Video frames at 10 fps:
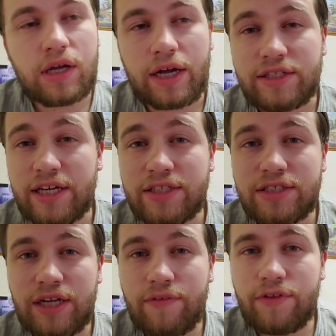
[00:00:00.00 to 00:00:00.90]
I
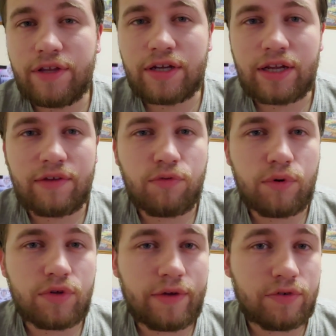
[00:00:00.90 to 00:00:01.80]
tested everything. If,
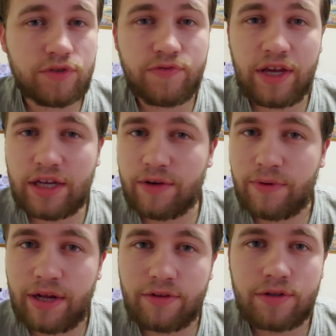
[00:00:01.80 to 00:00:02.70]
if it was fake, it
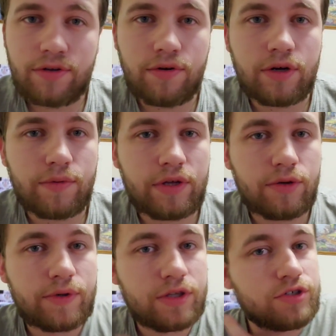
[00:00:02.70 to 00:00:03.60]
went out the door. It either
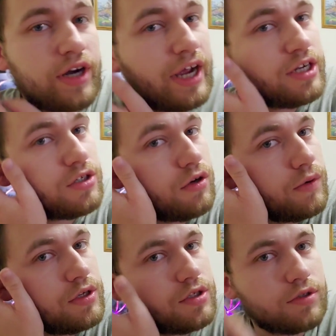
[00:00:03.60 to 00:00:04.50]
went trash or
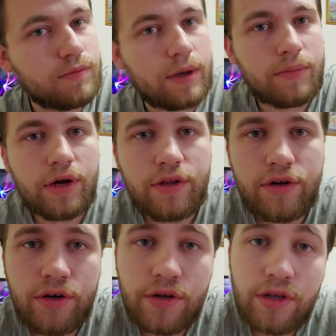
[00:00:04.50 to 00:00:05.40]
went to my
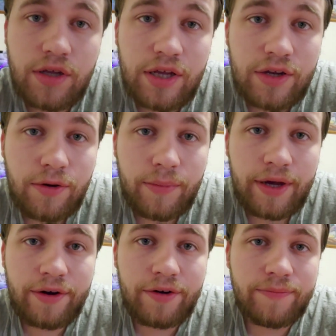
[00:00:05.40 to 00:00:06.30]
brother. Don't
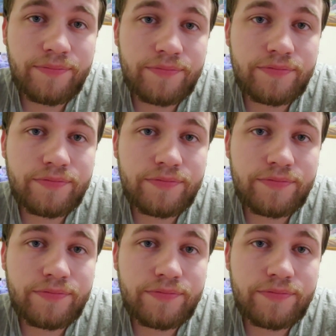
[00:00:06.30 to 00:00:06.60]
matter.